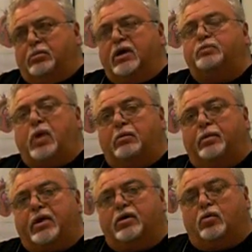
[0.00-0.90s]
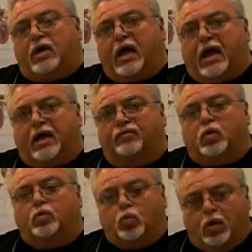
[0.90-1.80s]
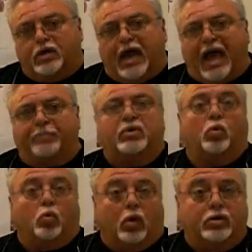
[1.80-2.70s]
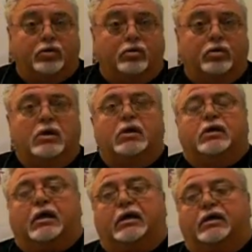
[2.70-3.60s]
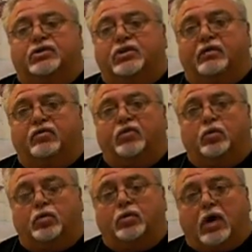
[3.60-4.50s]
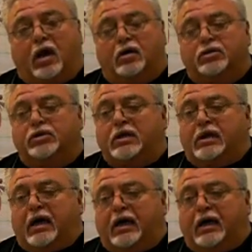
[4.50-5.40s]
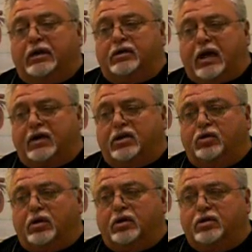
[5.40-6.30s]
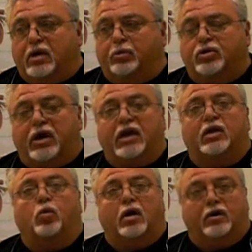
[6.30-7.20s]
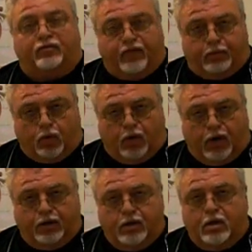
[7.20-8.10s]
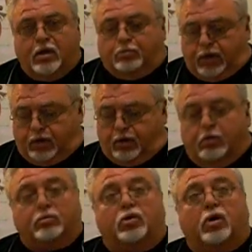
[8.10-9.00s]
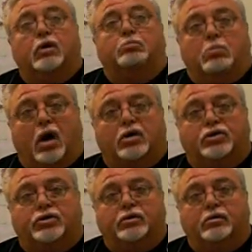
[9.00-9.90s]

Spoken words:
but it's probably okay if you would happen to want to save a few dollars, not to do it December, January, and February, but do it March